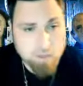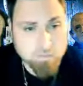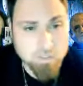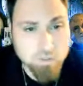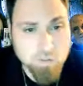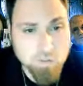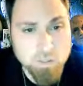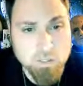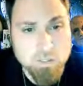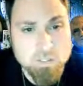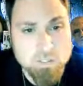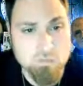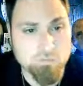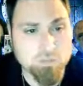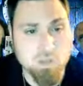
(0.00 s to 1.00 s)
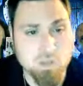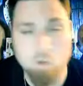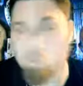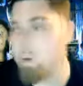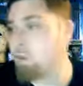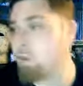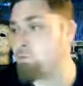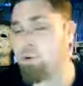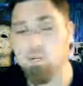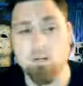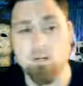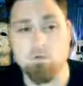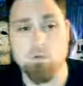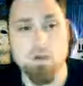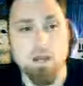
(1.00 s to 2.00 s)
to do it, because if so, we'll never
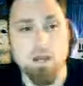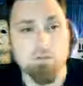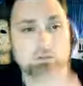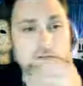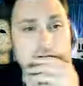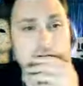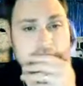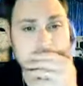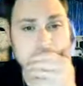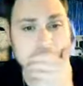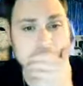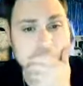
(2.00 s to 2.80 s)
finish.